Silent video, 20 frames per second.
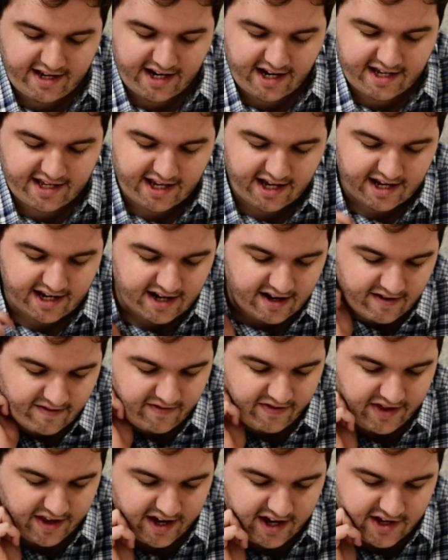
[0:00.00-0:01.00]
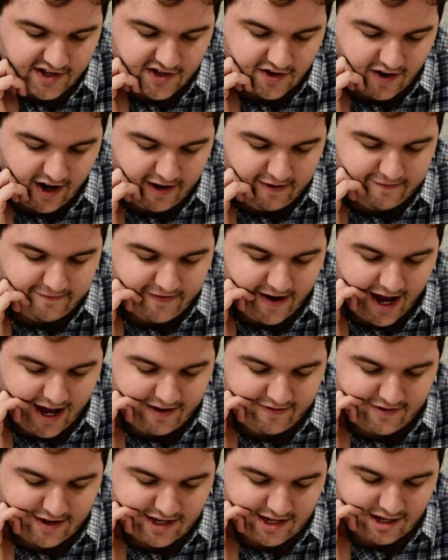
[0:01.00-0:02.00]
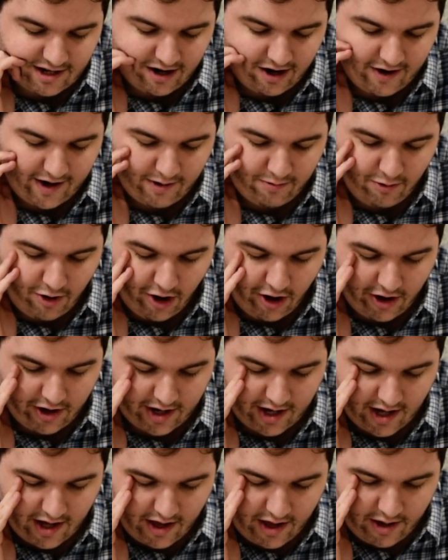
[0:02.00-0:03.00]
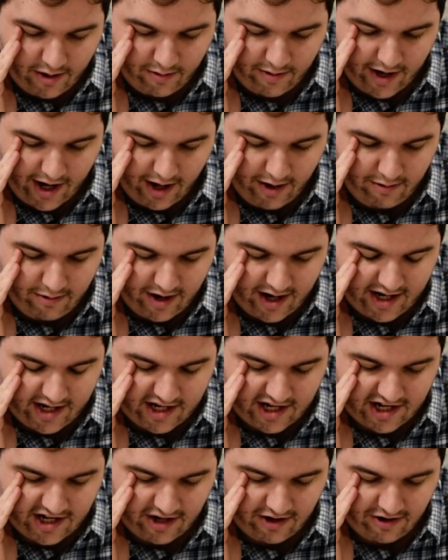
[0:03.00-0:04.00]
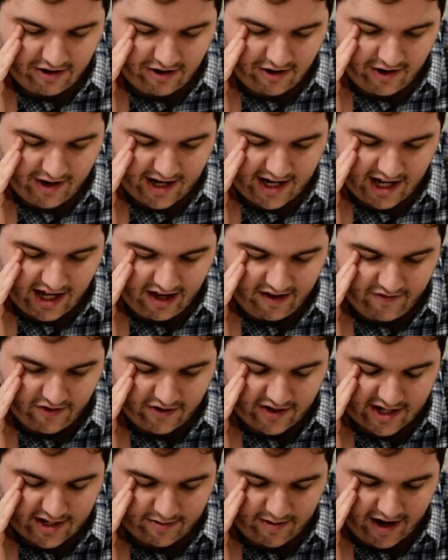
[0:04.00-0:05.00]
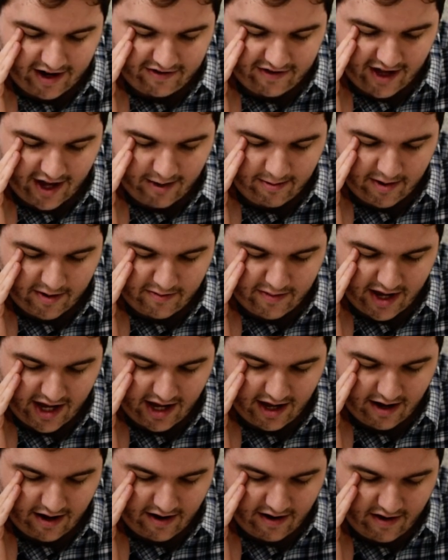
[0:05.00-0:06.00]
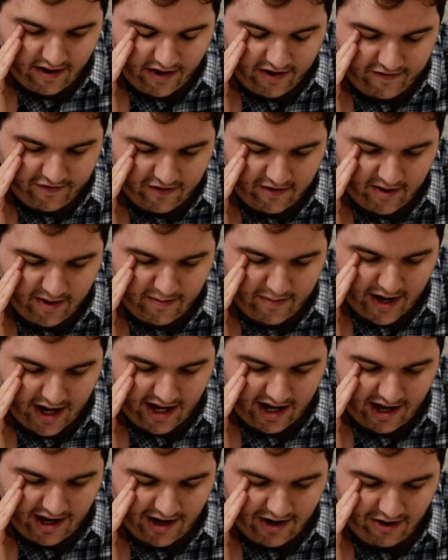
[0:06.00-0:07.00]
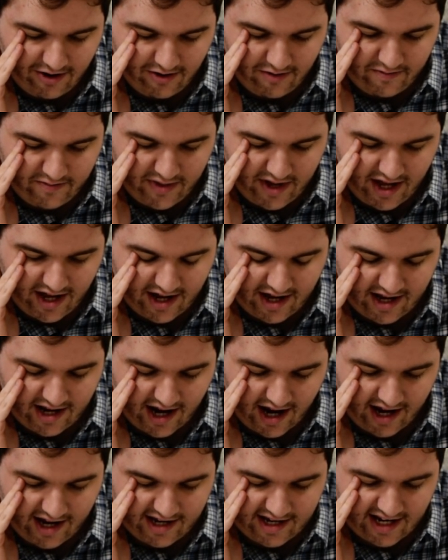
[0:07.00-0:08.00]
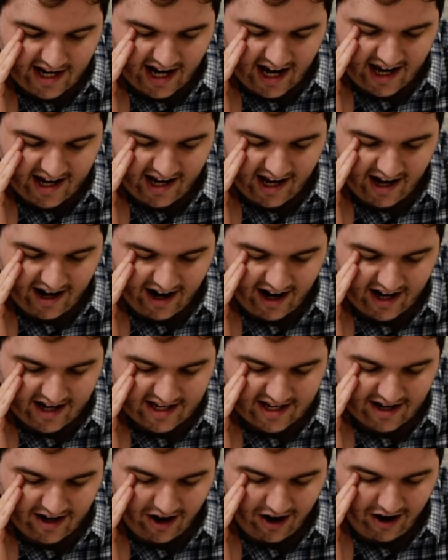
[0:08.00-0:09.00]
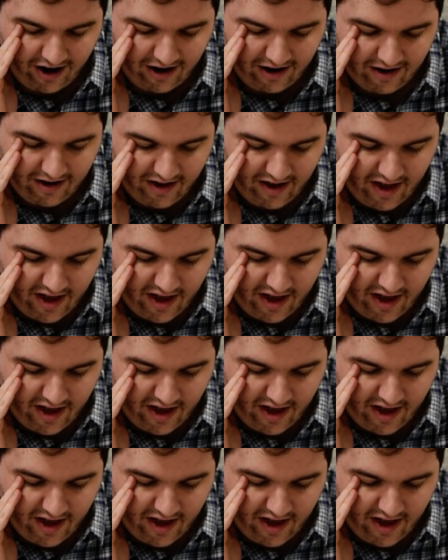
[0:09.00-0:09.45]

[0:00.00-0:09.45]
does it. So I find this law at work. What I want to do good, evil is right there with me. For in my inner being I delight in God's law.